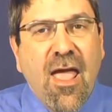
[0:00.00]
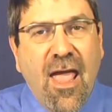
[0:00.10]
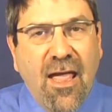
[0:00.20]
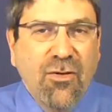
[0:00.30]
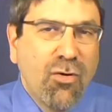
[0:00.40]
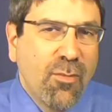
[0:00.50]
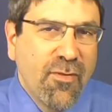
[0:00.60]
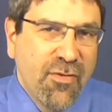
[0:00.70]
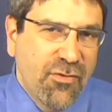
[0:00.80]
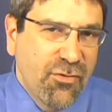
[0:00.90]
And normally,
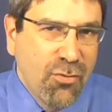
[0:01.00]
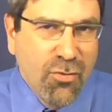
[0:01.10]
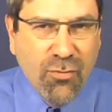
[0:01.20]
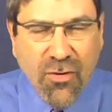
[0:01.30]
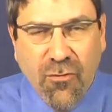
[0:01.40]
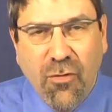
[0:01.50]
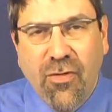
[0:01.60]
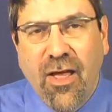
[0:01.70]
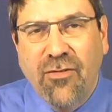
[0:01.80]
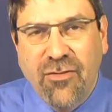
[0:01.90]
if it's two or three or four
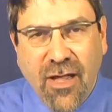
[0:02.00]
thousand